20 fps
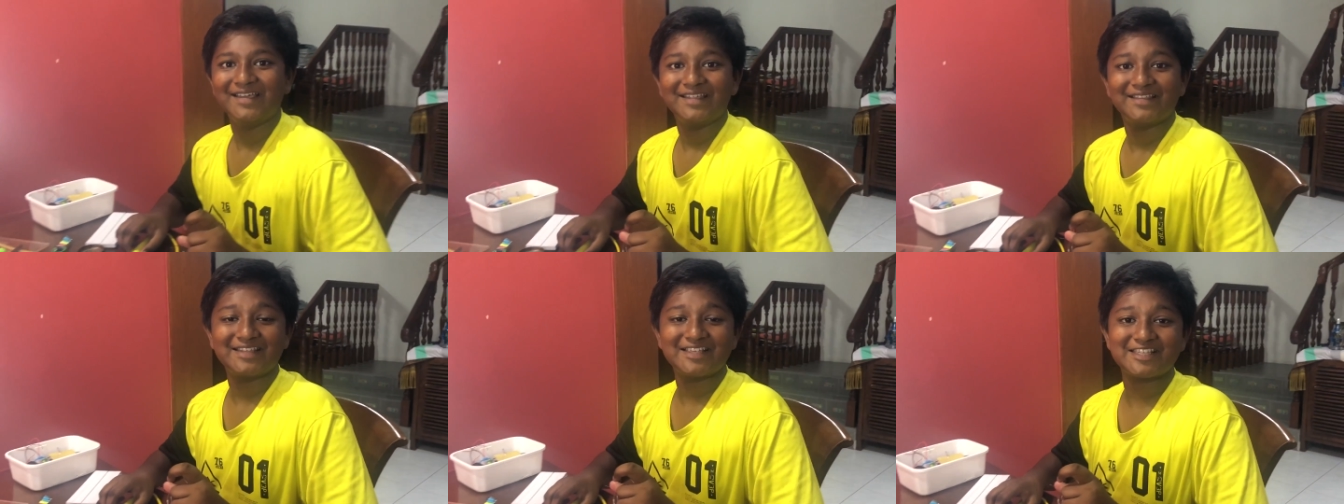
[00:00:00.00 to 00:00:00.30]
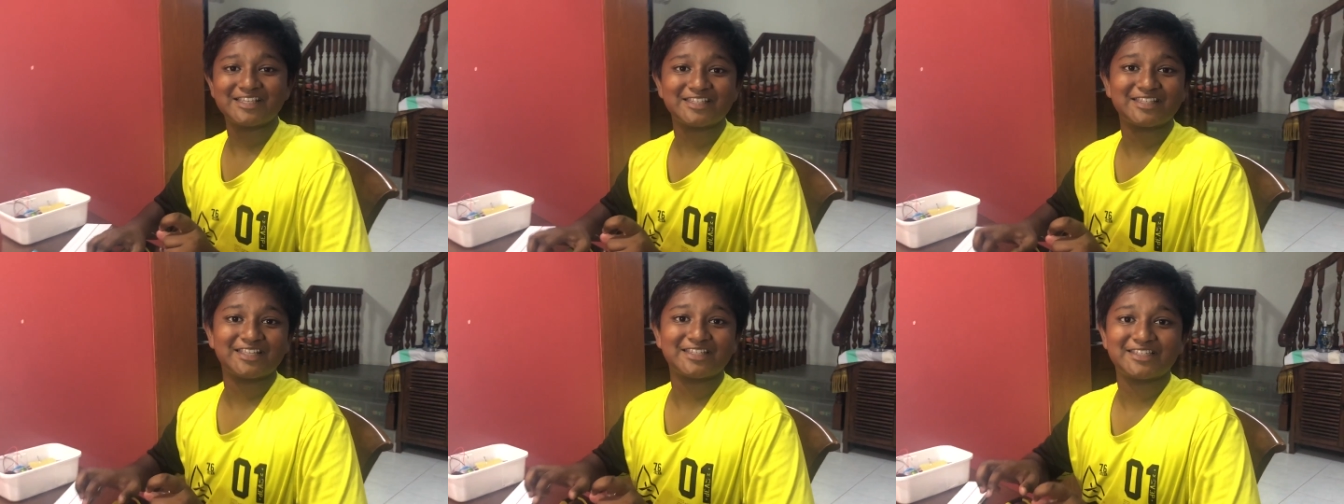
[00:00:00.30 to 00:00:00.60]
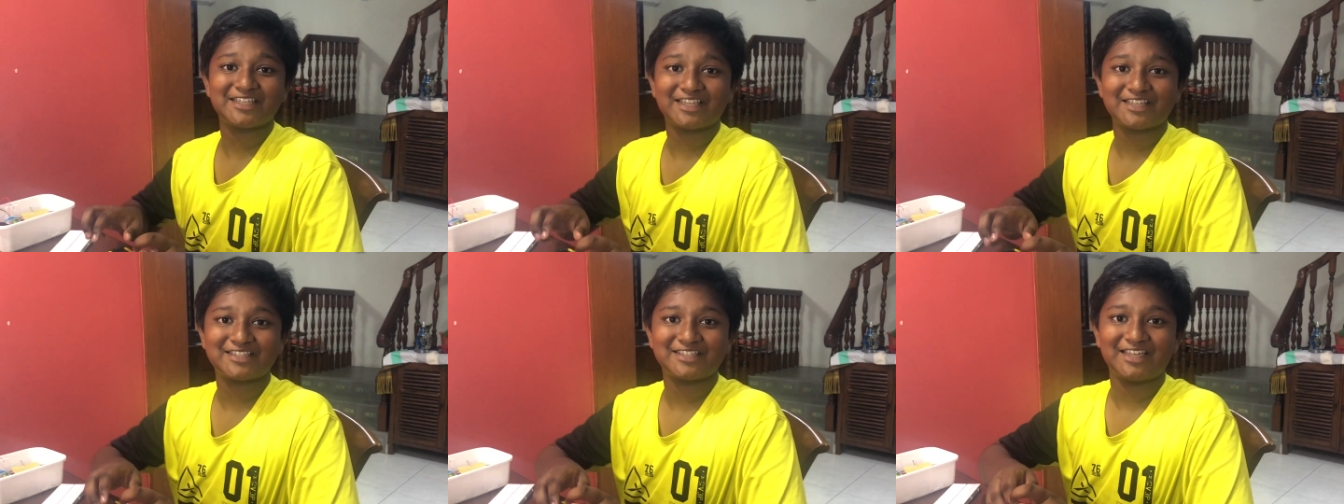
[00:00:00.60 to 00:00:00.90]
This is The
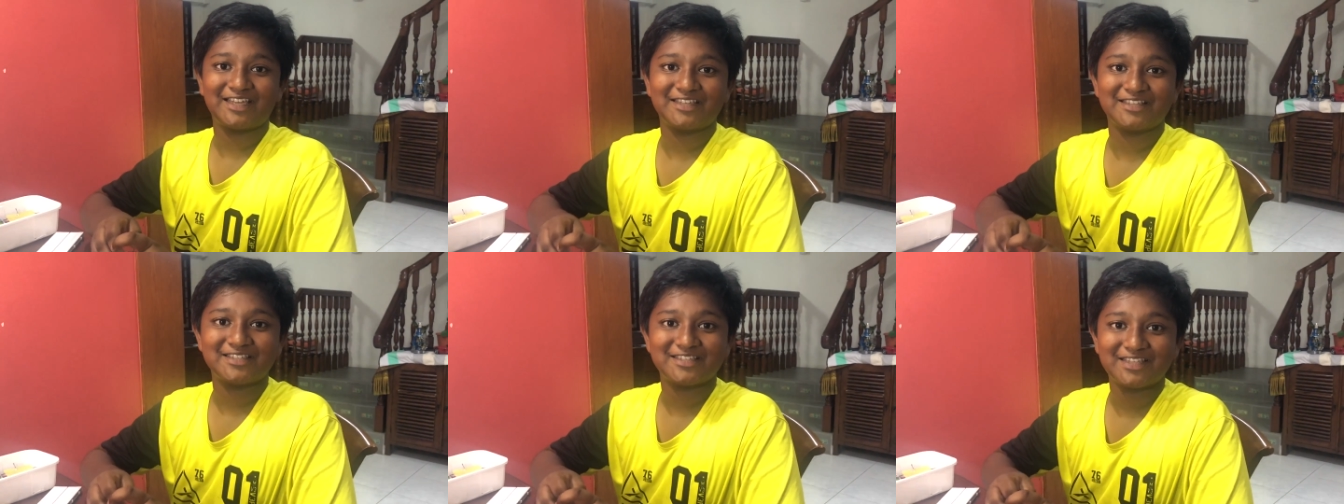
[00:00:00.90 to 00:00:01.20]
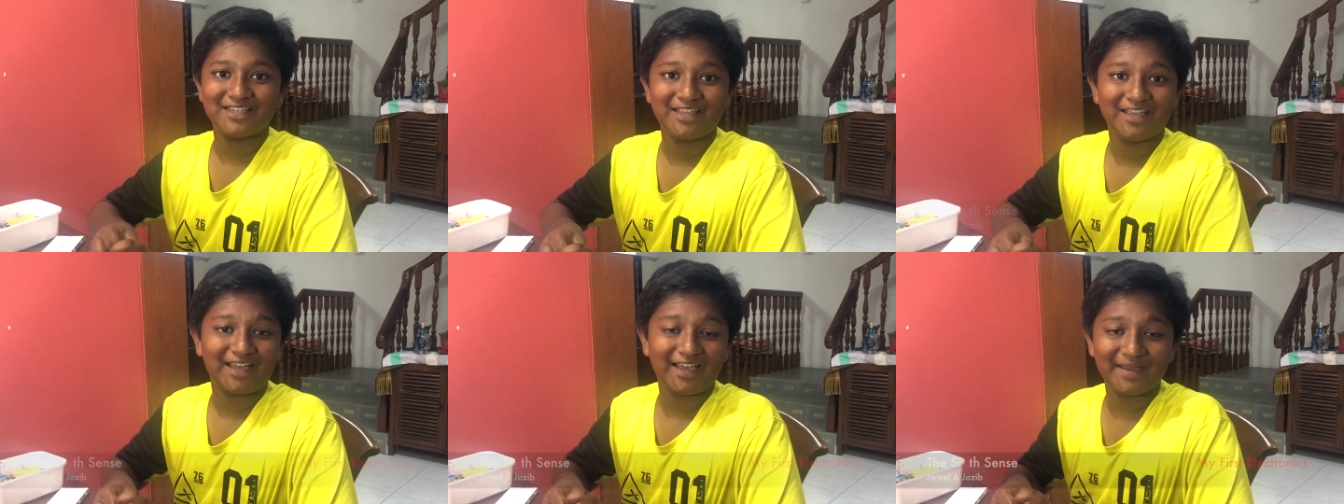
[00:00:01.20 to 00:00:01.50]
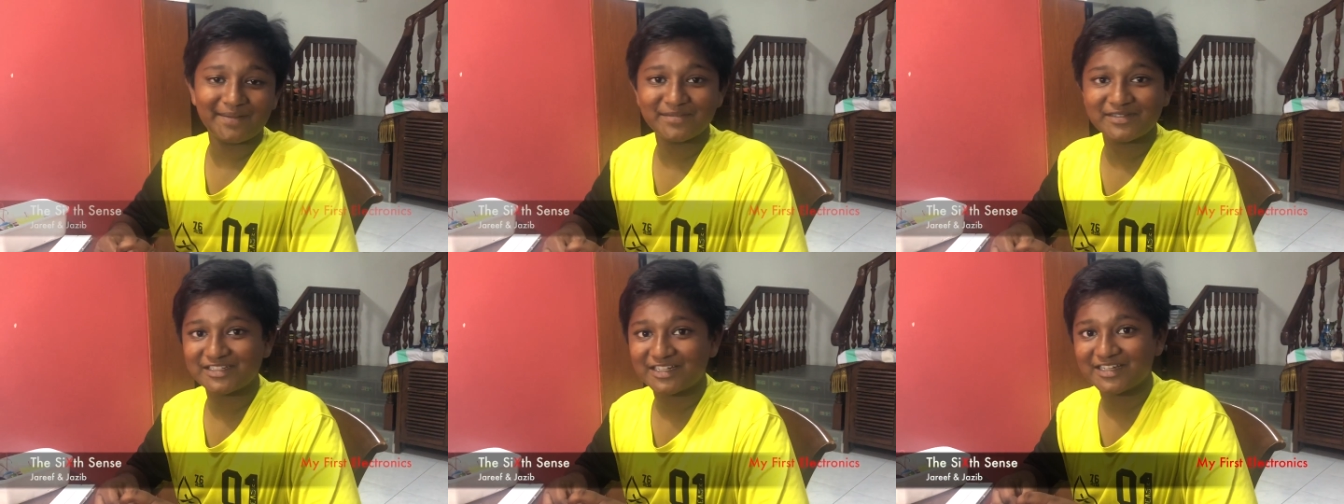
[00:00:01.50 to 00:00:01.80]
Sixth Sense.
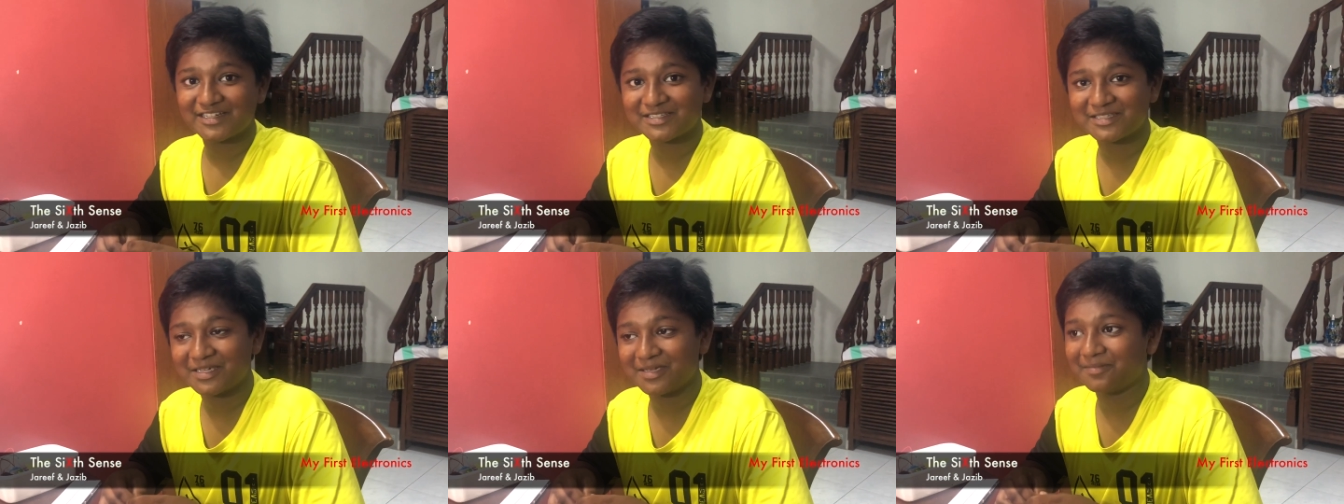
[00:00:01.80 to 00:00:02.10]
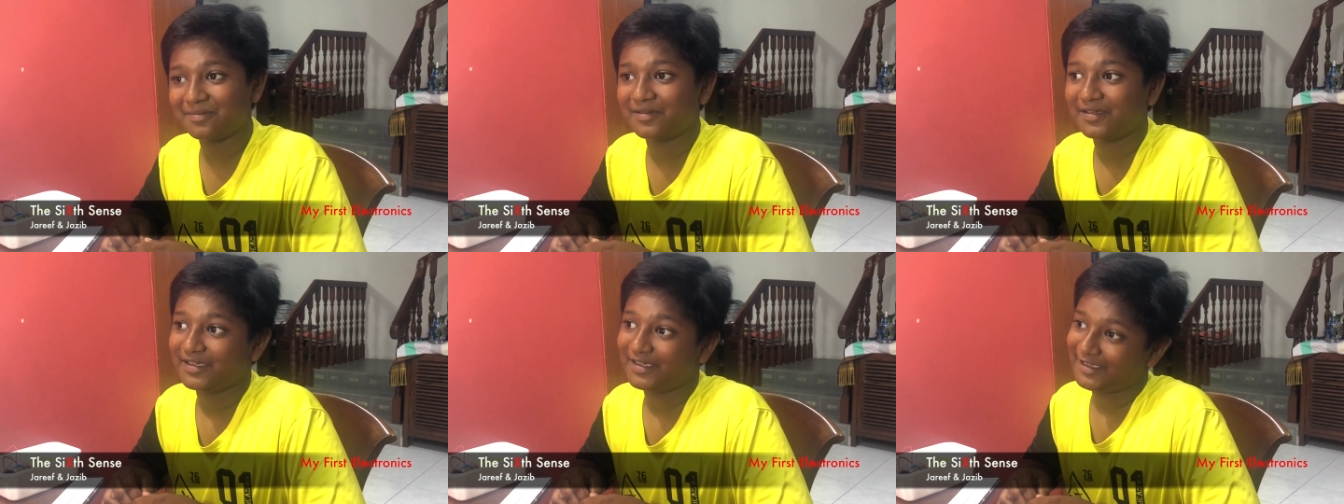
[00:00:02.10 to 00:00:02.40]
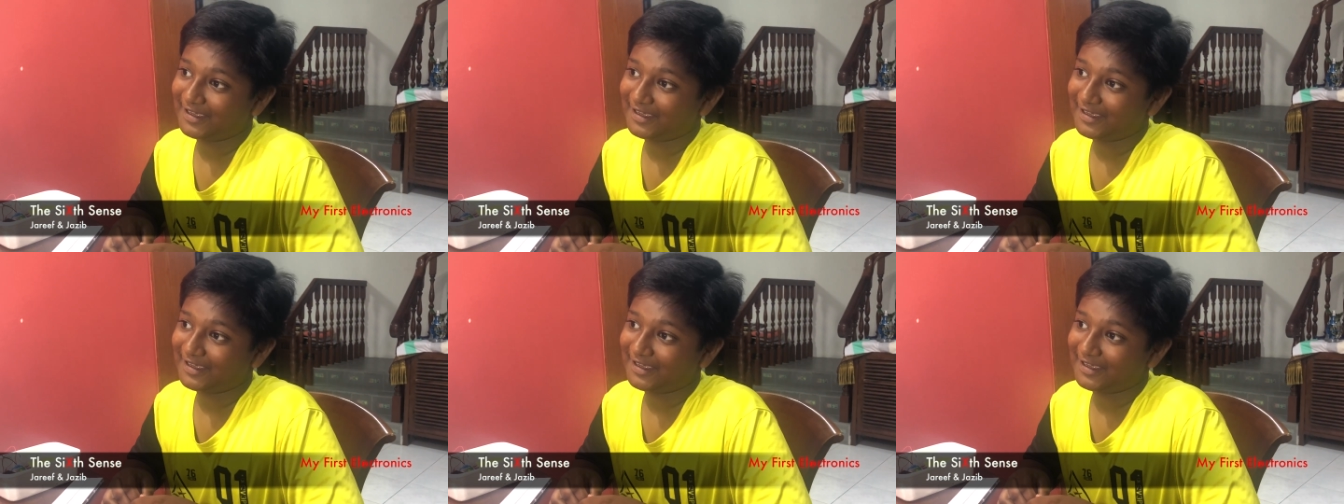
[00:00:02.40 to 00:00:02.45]
I'm Jazib,